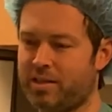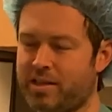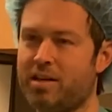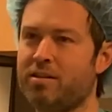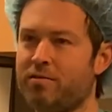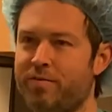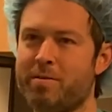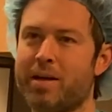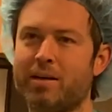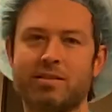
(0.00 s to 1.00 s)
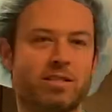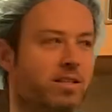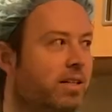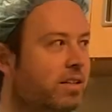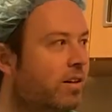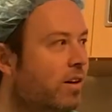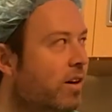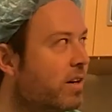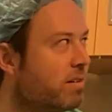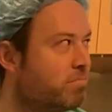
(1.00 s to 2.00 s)
young females that
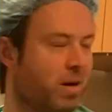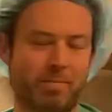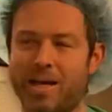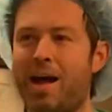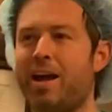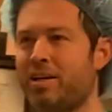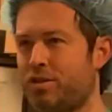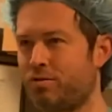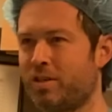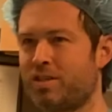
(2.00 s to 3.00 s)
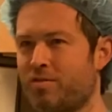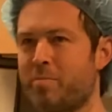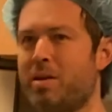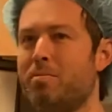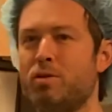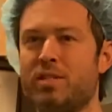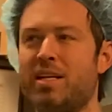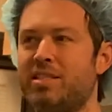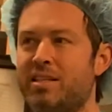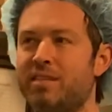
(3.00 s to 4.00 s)
are at probably highest risk from being most
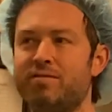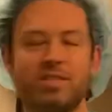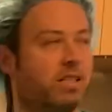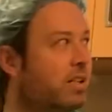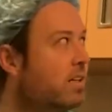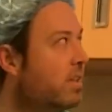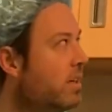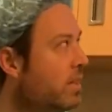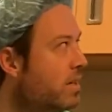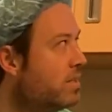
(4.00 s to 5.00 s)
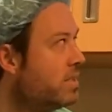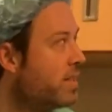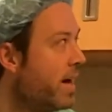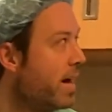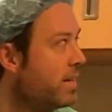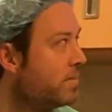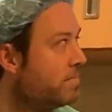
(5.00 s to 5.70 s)
sensitive to that.